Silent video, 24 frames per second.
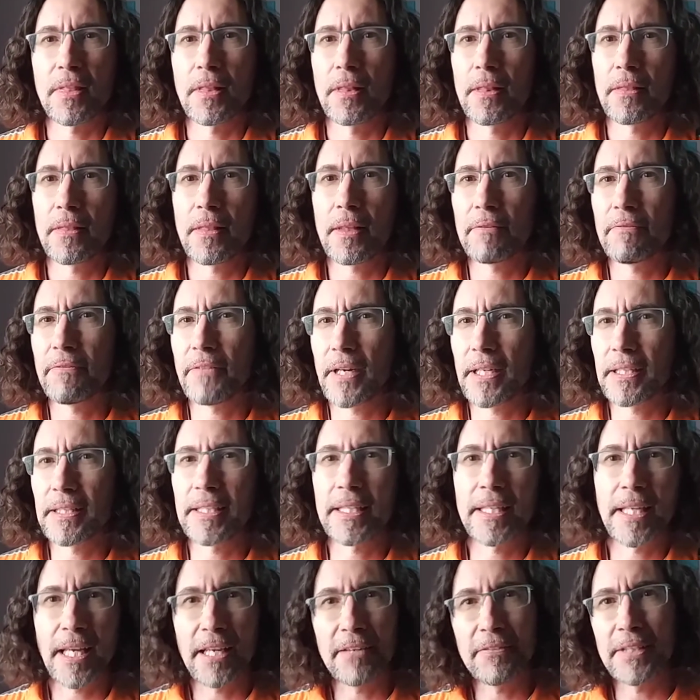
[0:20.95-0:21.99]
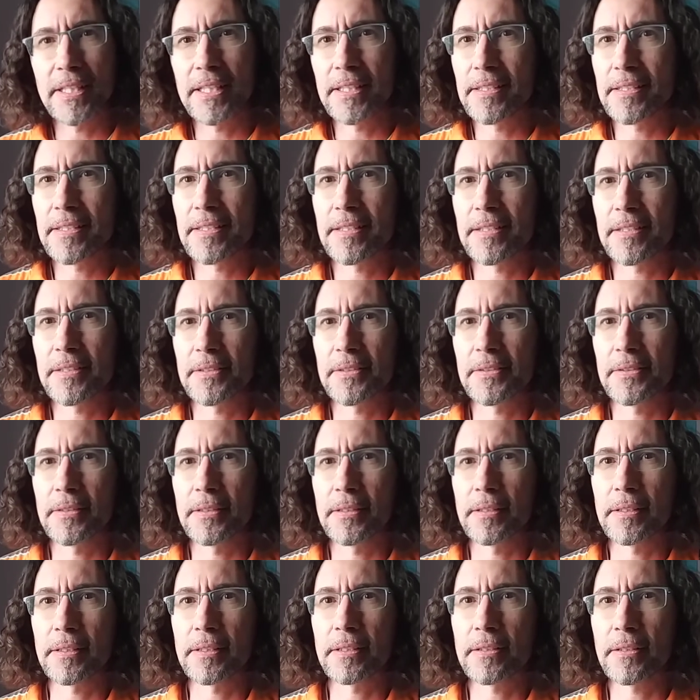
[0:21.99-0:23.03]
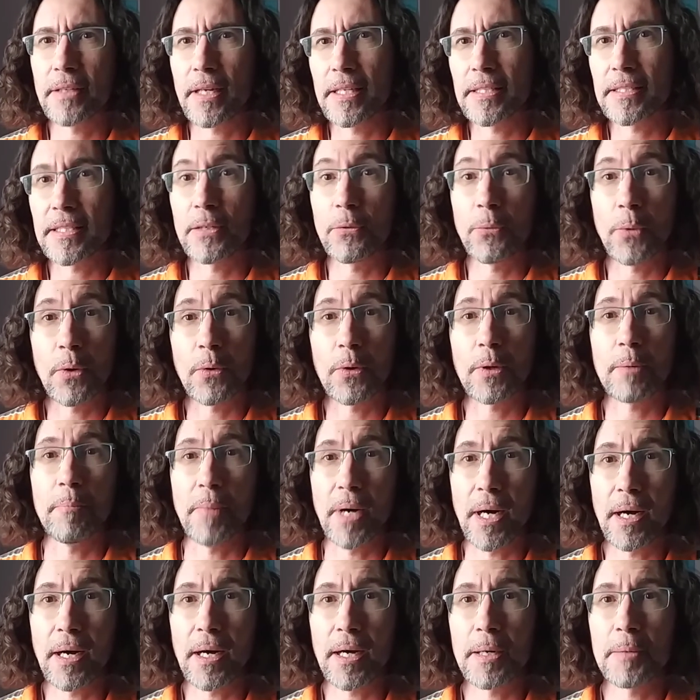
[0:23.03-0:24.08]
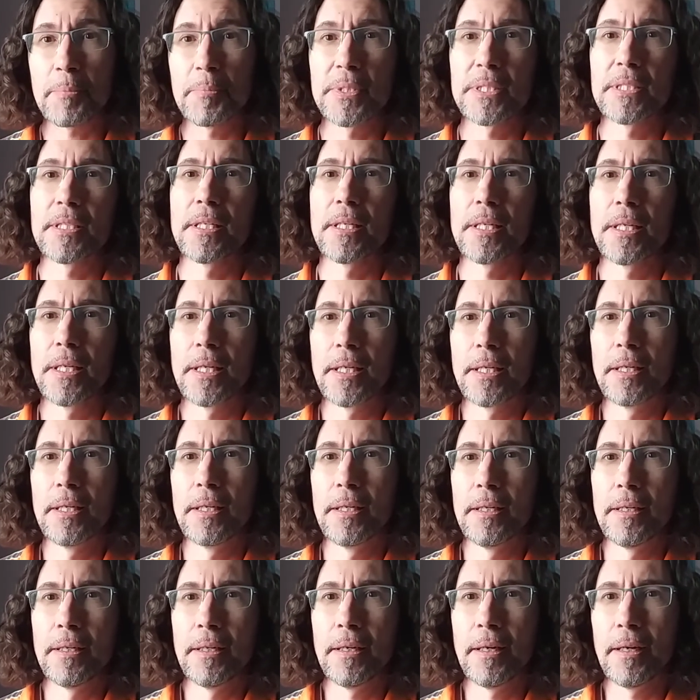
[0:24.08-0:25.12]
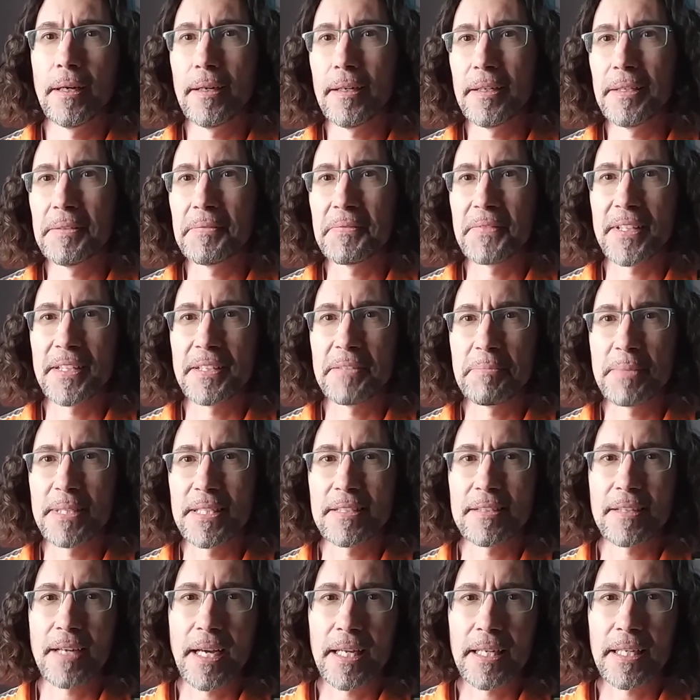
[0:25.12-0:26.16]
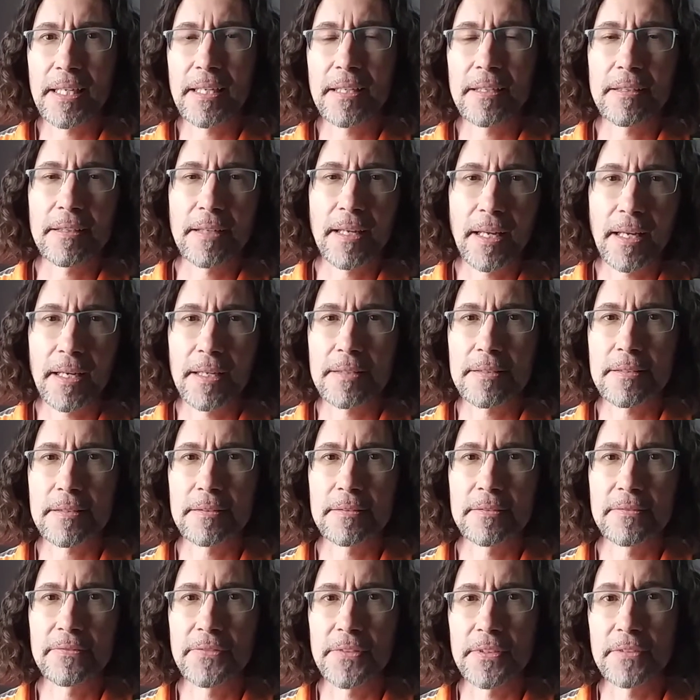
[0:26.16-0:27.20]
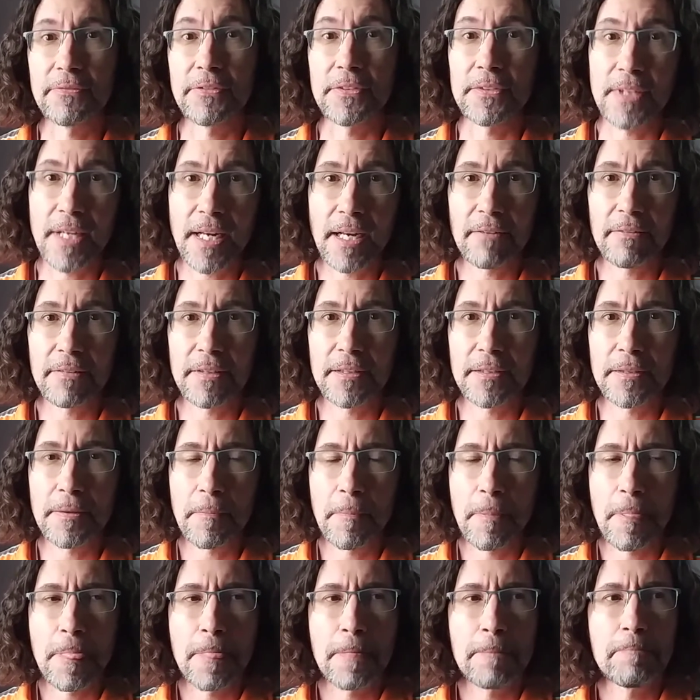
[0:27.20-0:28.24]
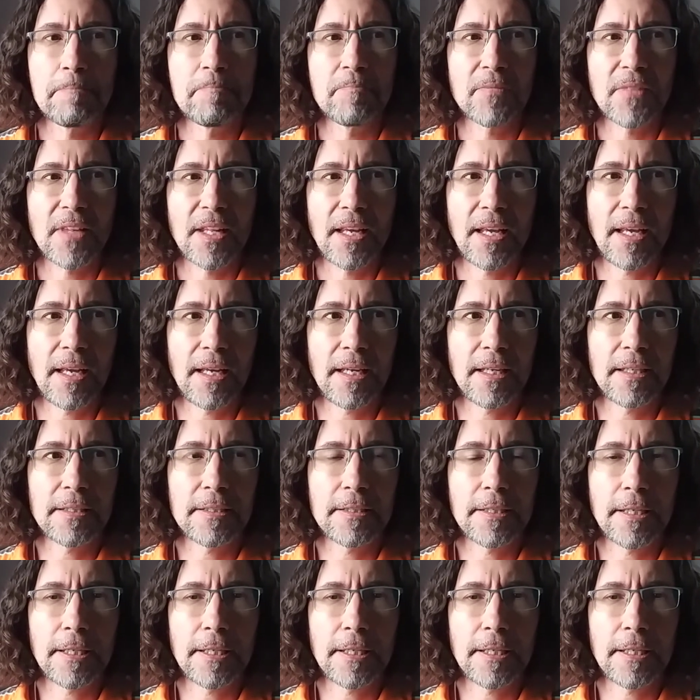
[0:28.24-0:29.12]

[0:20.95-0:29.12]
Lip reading: They finally gave in to the crazy woke mobs that have been trying to get her canceled for forever. And